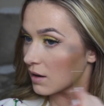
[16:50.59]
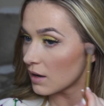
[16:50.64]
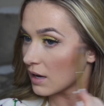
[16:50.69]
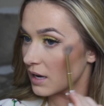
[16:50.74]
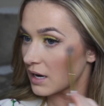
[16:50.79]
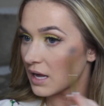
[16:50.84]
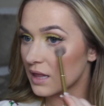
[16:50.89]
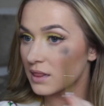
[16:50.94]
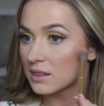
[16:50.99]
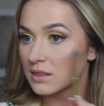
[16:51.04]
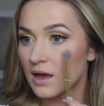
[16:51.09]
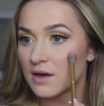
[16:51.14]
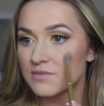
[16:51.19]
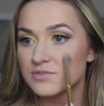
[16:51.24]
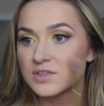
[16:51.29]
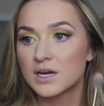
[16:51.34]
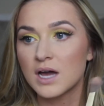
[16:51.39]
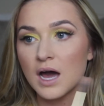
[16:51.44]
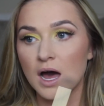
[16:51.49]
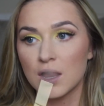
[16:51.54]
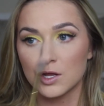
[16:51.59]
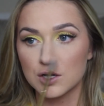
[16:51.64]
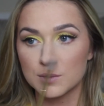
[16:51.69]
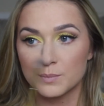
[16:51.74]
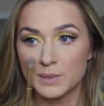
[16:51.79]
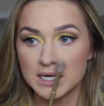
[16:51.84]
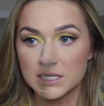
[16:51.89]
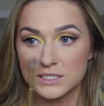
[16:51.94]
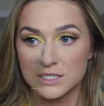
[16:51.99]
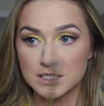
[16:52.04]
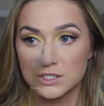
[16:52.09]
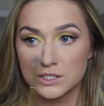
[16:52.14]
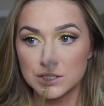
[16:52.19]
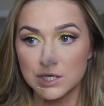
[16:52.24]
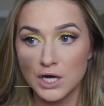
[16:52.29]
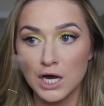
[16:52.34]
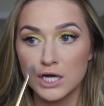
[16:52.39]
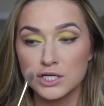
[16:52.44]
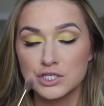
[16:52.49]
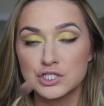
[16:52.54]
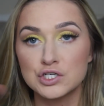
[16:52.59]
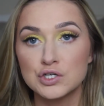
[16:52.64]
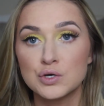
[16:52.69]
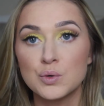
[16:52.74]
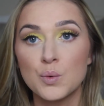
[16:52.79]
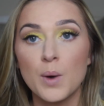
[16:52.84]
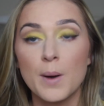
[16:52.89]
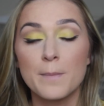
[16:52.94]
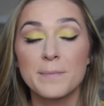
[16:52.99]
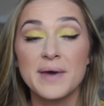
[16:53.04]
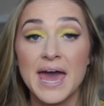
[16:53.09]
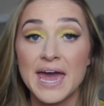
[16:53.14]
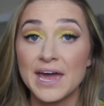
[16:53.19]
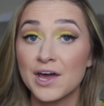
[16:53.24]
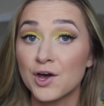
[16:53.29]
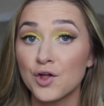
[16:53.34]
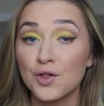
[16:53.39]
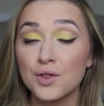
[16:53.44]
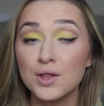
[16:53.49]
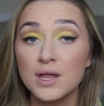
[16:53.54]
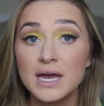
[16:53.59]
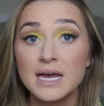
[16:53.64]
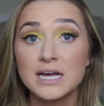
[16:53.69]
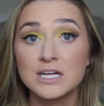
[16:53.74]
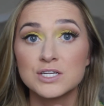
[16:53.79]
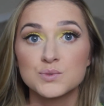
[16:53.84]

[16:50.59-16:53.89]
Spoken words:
And I love the color because it's not too pale.